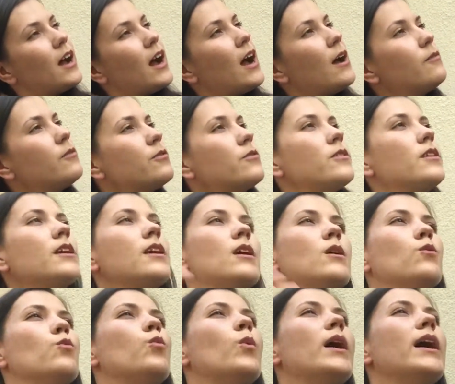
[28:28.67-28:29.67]
I was
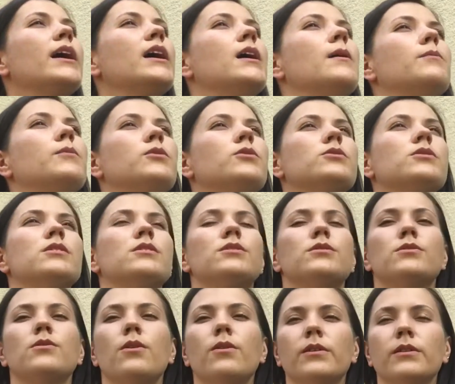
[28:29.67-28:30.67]
thinking why I'm not a
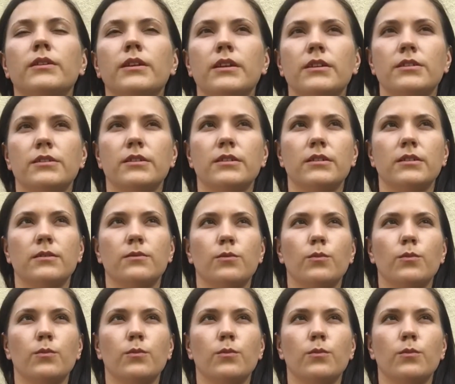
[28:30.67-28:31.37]
sock knitter.